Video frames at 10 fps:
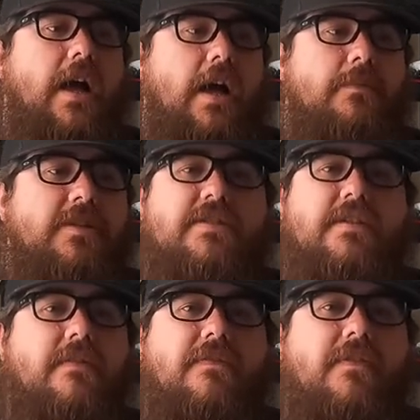It just
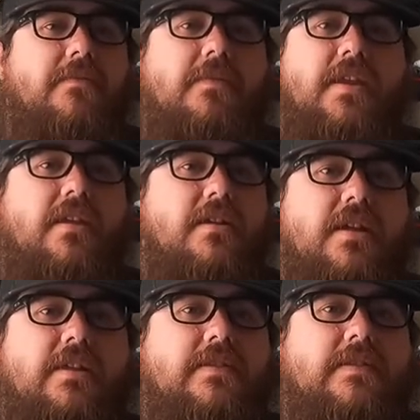didn't fit me.
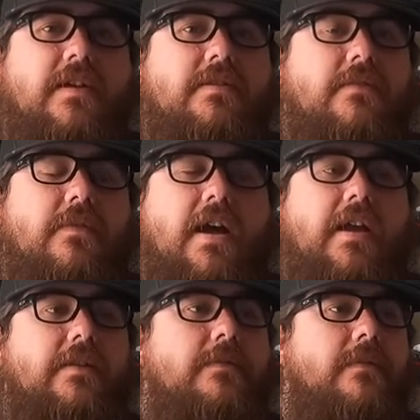It sucked to
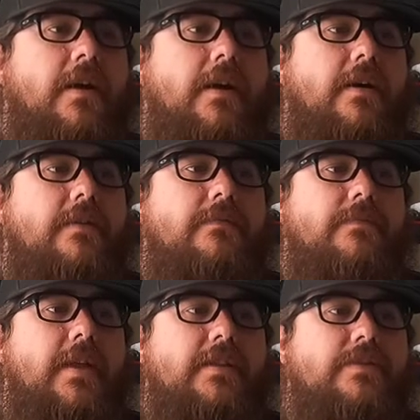ride.
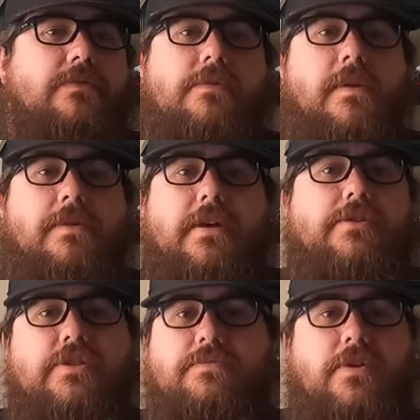But that
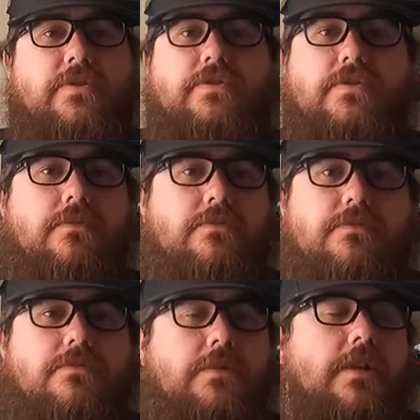was just personal.
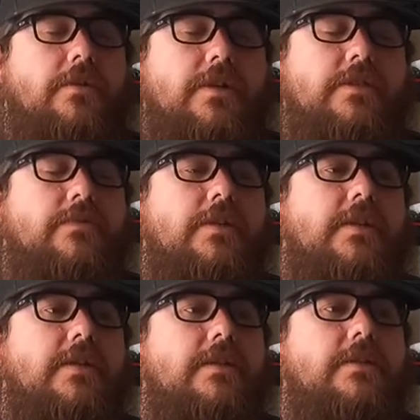It is what it
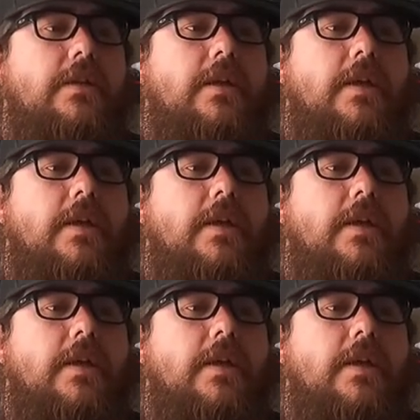is.